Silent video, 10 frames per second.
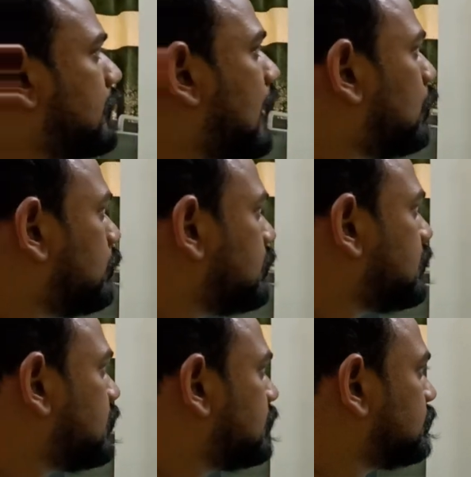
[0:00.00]
Now,
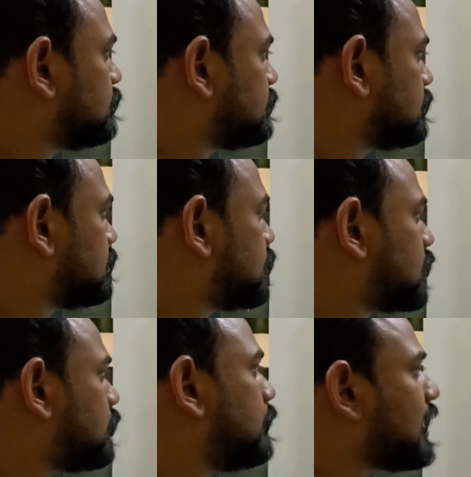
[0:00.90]

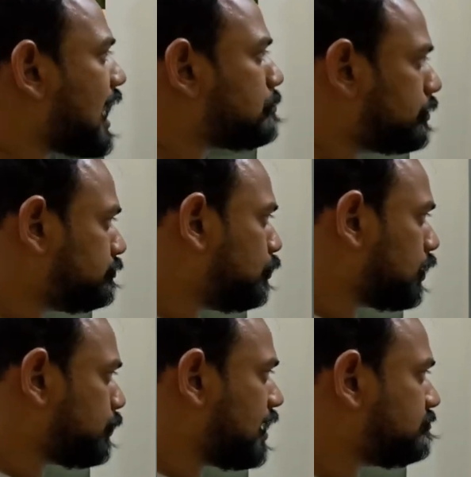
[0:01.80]
just a recap of
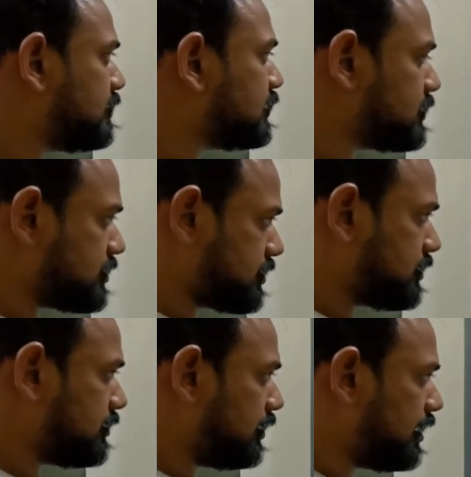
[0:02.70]
what we have
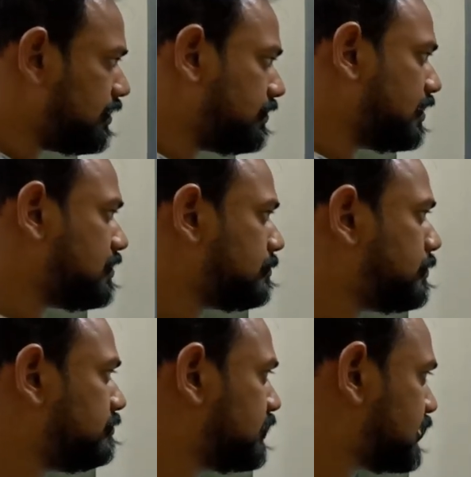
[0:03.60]
learned in the
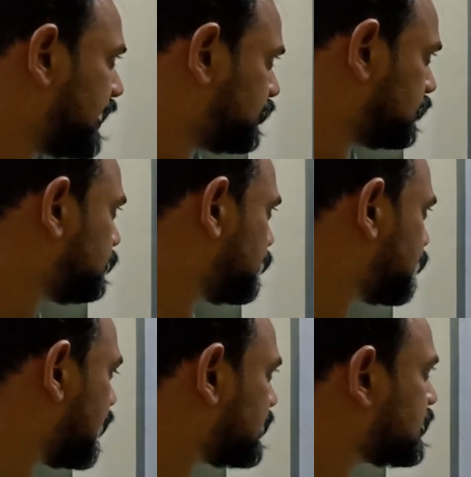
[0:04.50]
previous lecture
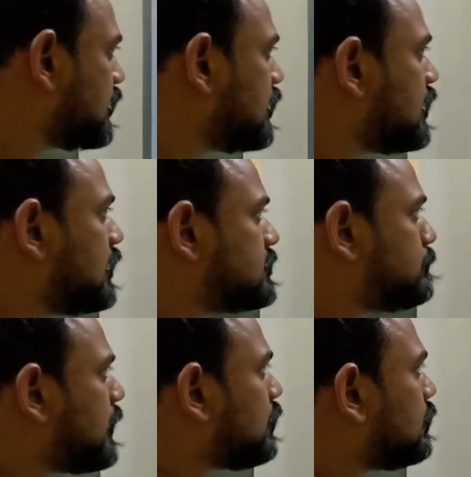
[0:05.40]
was that
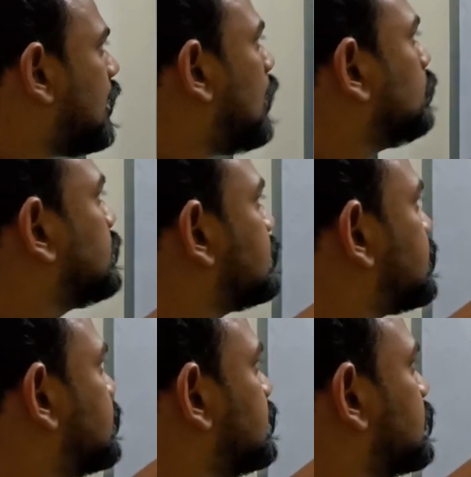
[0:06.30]
depending on how
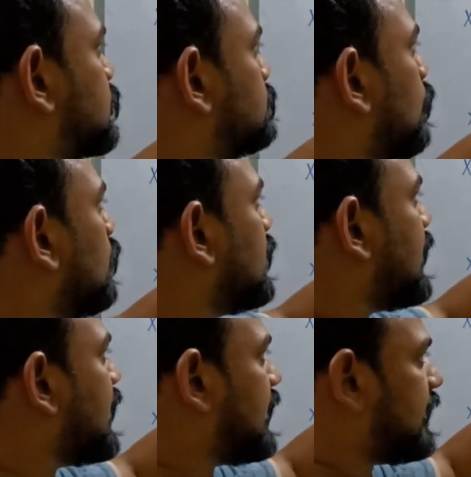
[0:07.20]
this
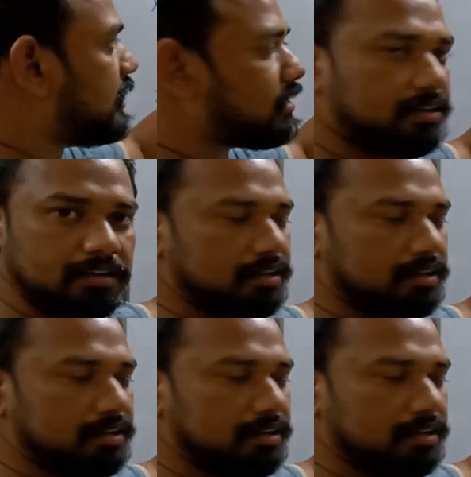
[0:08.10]
small a